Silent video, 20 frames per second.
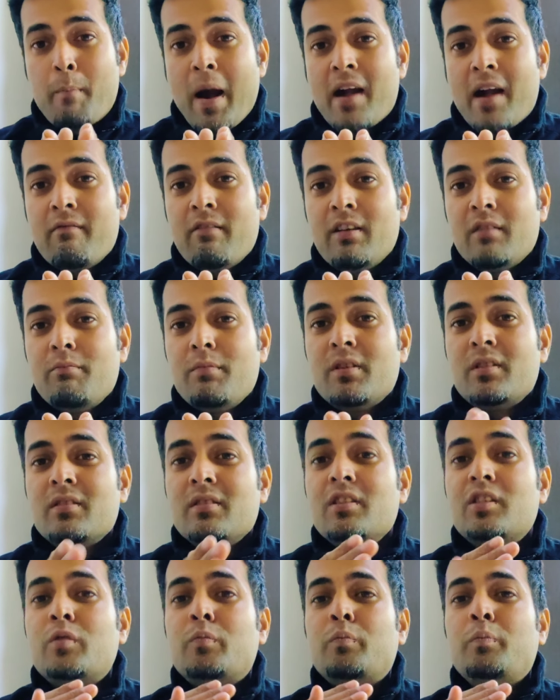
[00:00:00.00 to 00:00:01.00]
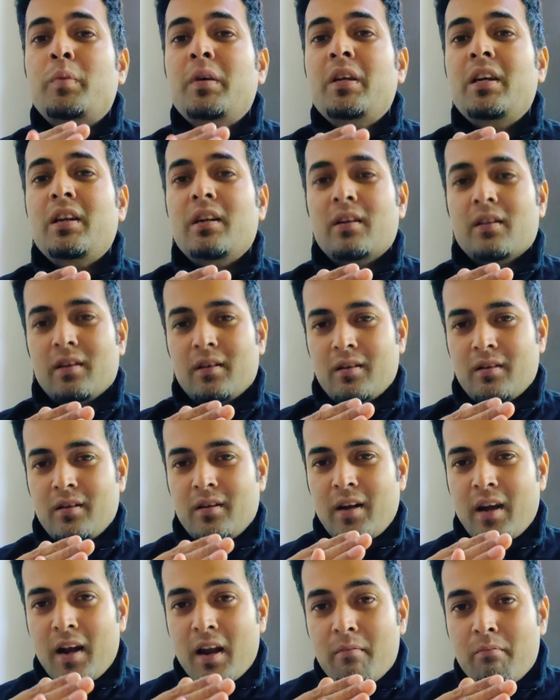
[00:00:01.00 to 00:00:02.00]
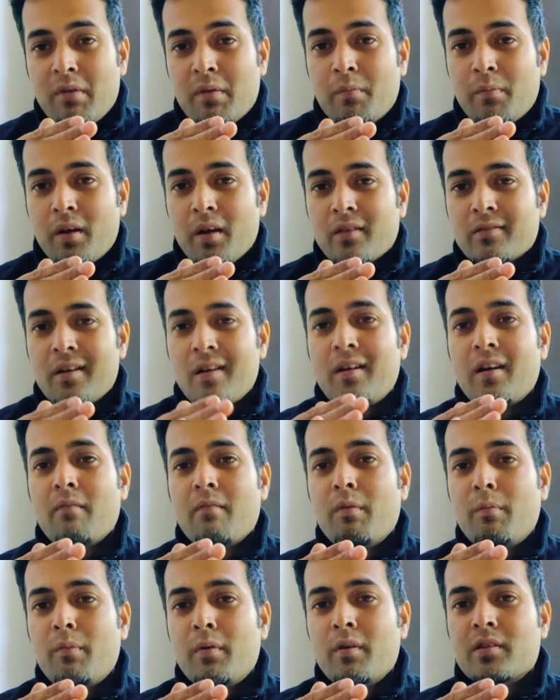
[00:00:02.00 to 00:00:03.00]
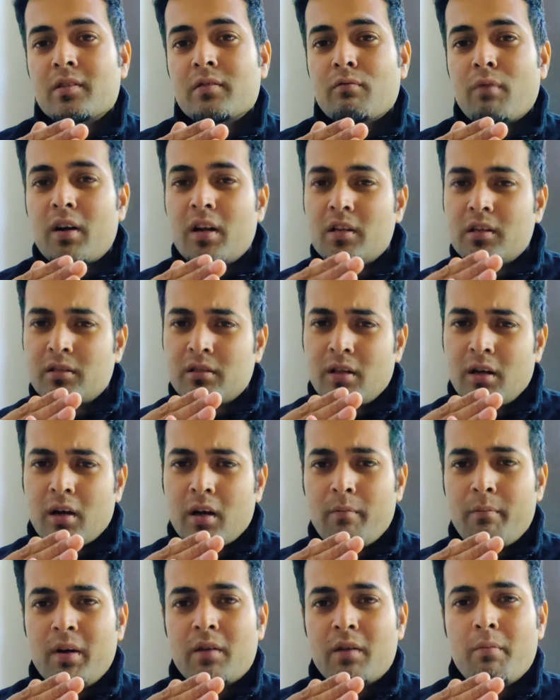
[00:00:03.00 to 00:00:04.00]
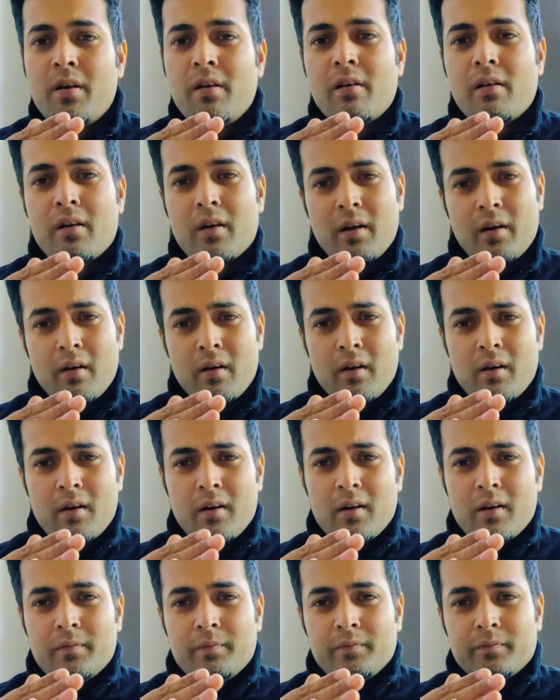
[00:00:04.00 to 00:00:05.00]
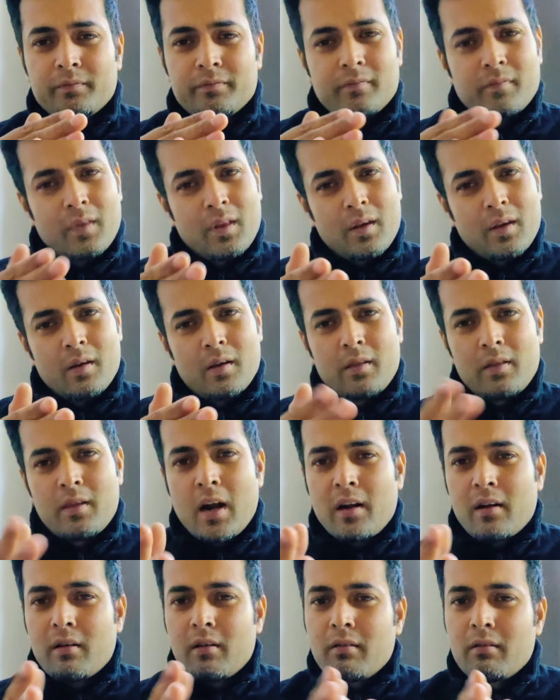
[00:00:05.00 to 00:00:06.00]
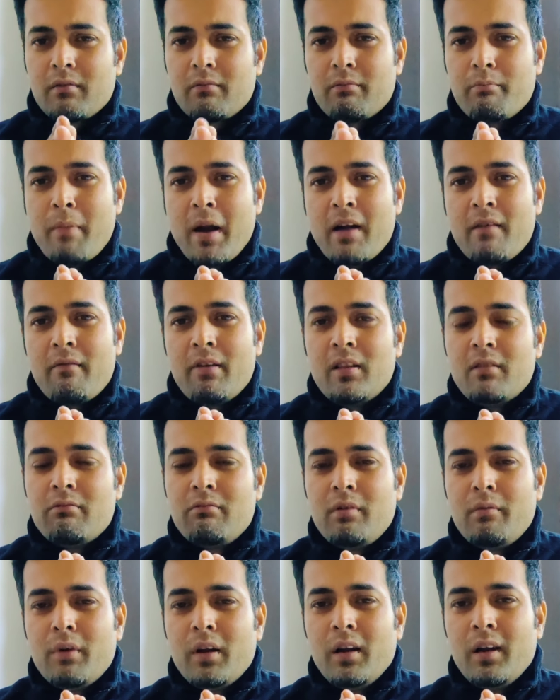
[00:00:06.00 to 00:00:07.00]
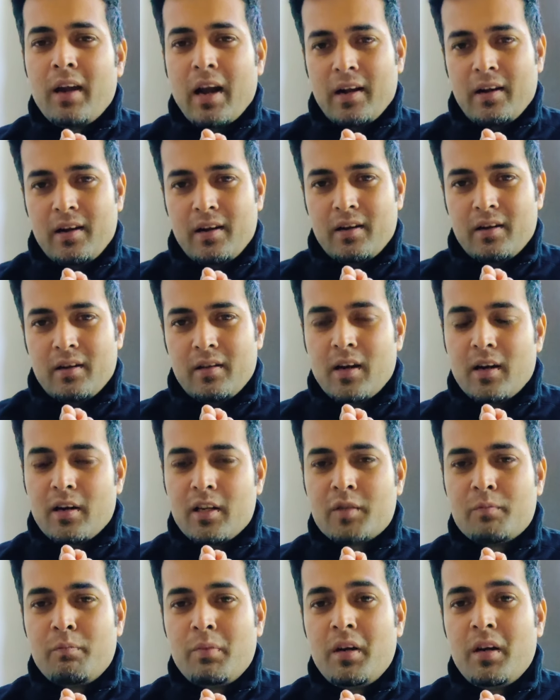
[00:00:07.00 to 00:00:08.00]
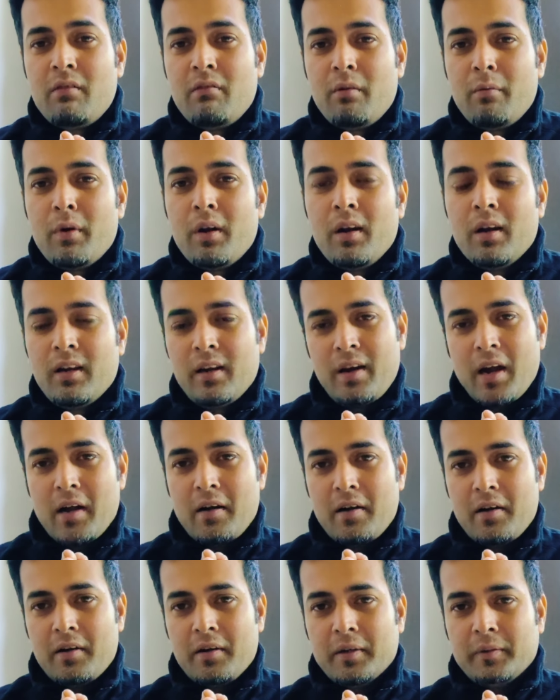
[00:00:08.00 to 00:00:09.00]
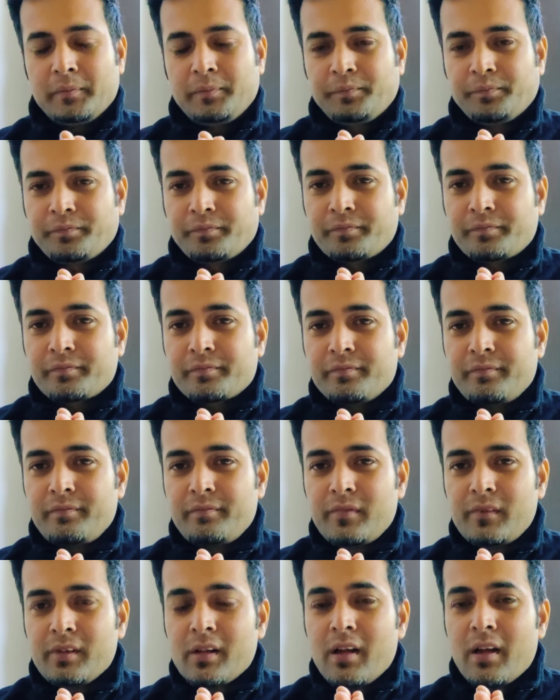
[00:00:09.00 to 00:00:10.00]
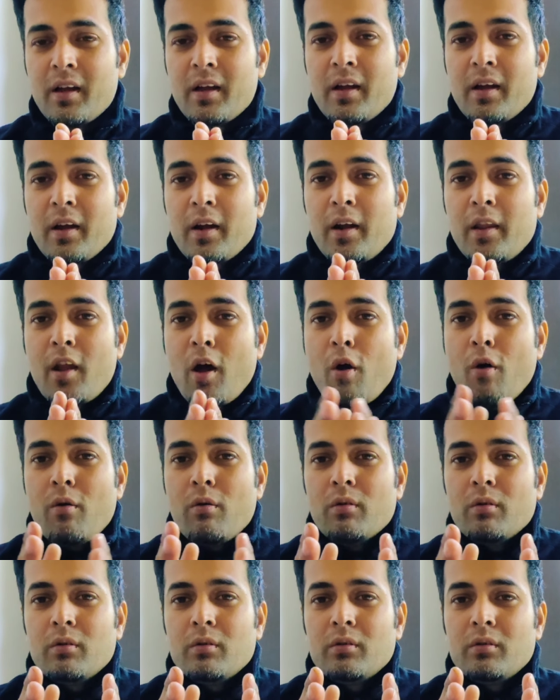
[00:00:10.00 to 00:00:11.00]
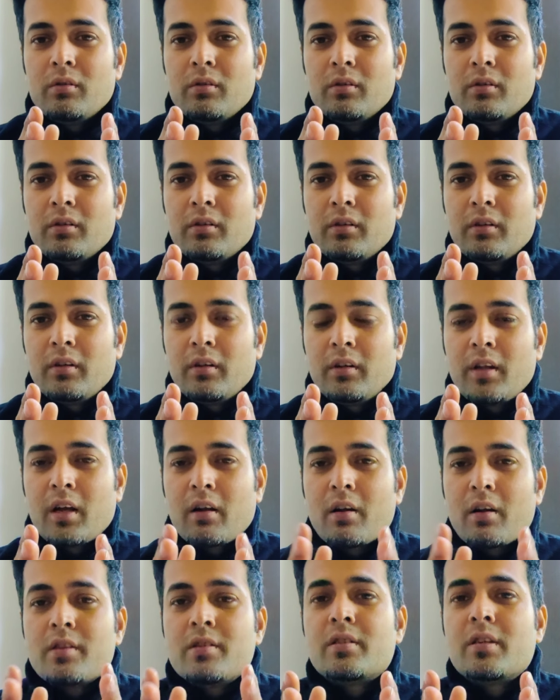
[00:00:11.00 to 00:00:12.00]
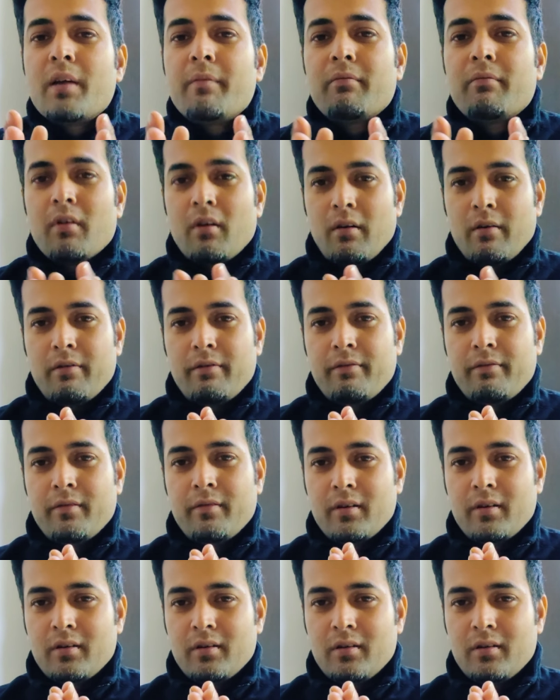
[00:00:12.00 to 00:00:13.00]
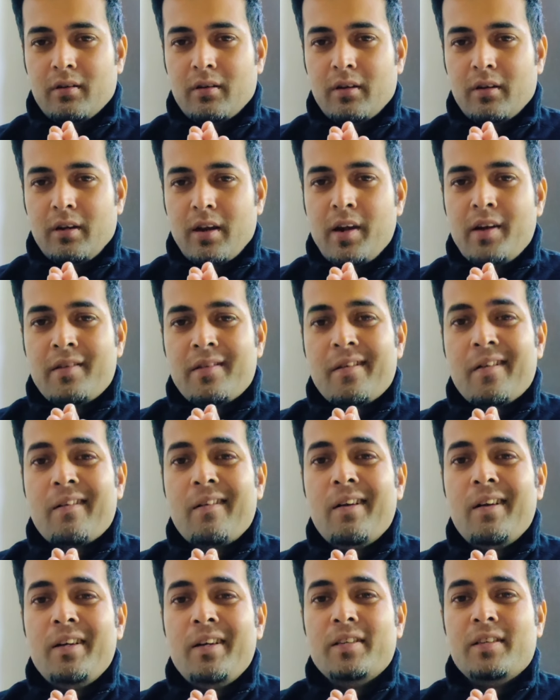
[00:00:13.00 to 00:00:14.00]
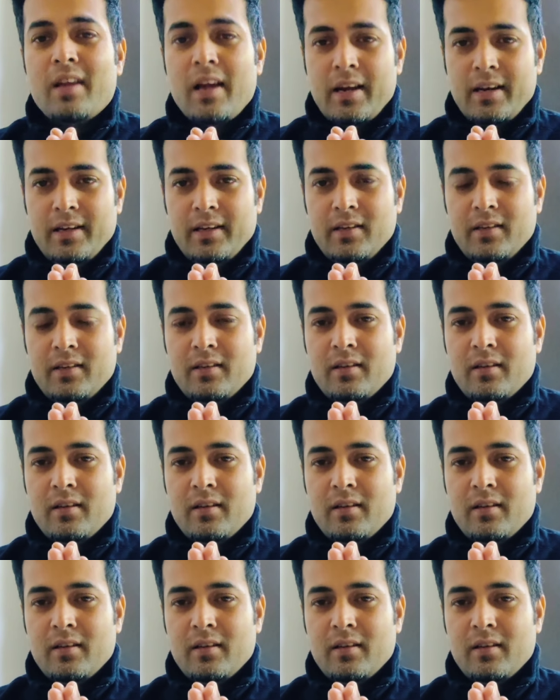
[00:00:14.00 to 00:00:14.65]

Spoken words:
Bandwidth means speed, 10 mbps, 100 mbps. What is the commitment? That bandwidth we will get it, that speed we will get it. Now the concept of internet lease line,